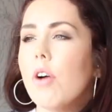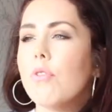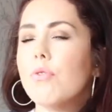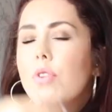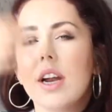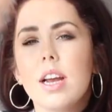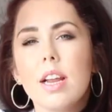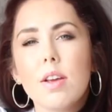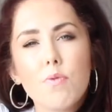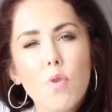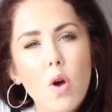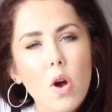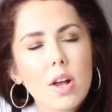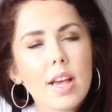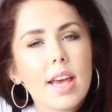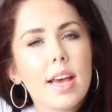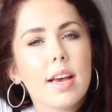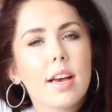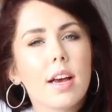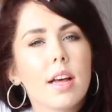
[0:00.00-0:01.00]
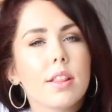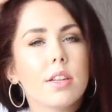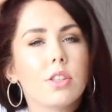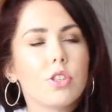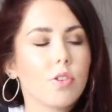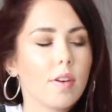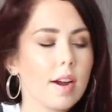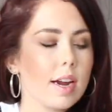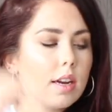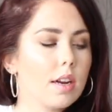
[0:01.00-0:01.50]
are really rocking the
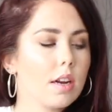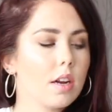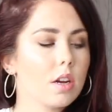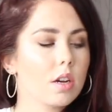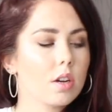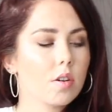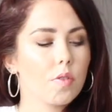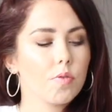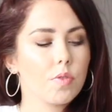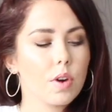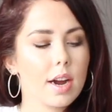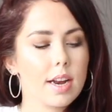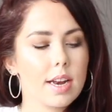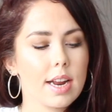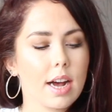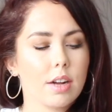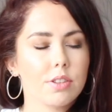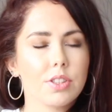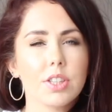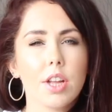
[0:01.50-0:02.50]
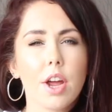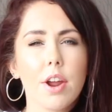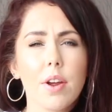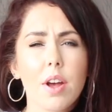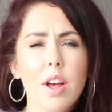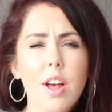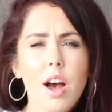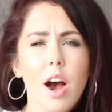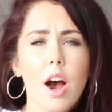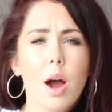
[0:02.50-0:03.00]
trainer look right now. So
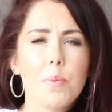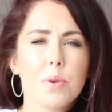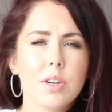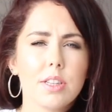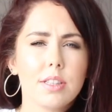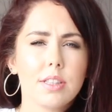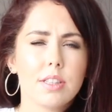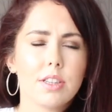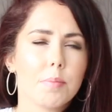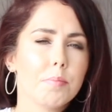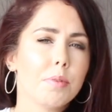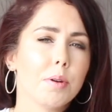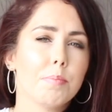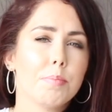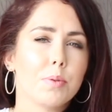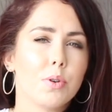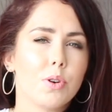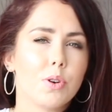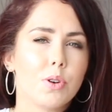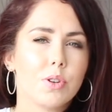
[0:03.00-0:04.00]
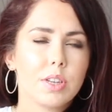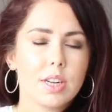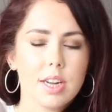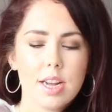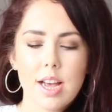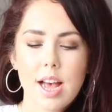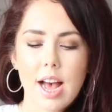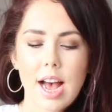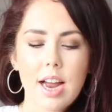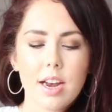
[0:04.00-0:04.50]
I wanted to jump on board
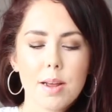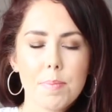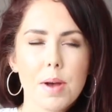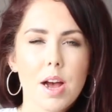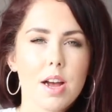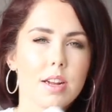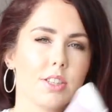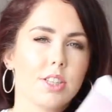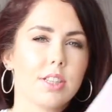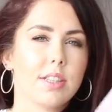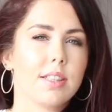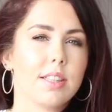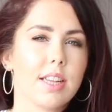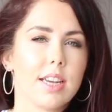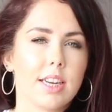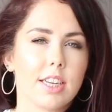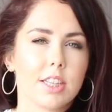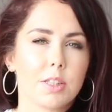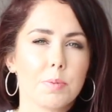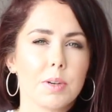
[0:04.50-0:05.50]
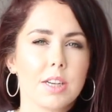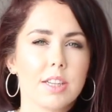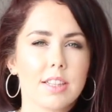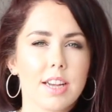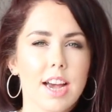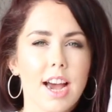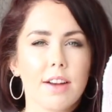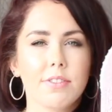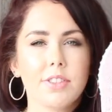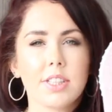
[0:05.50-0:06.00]
and I purchased these
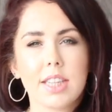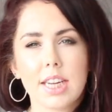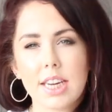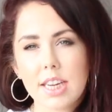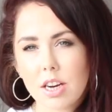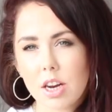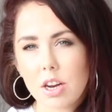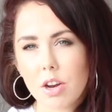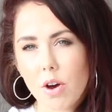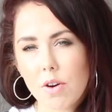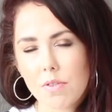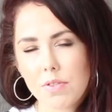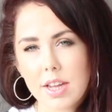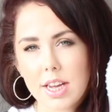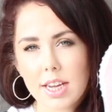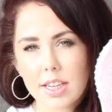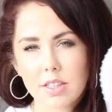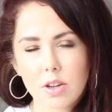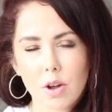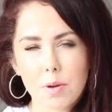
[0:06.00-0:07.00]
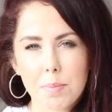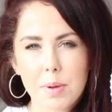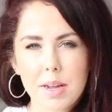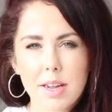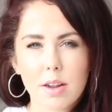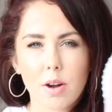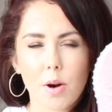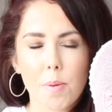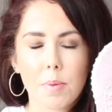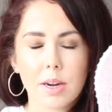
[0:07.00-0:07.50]
because I have seen a lot of these on
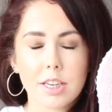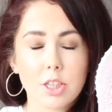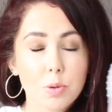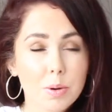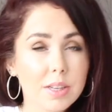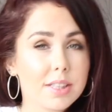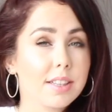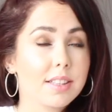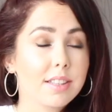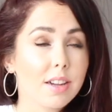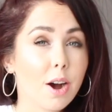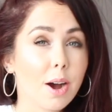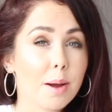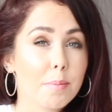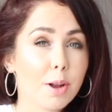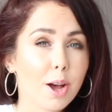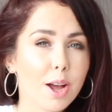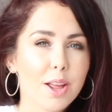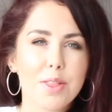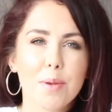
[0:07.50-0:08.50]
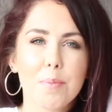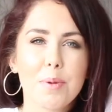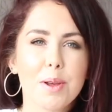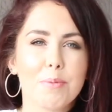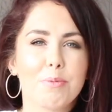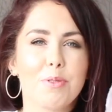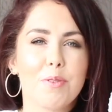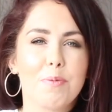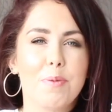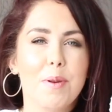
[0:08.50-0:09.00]
my Twitter timeline that
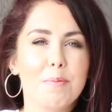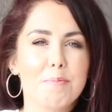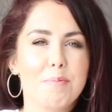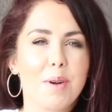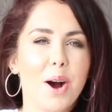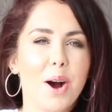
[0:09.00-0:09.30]
people have been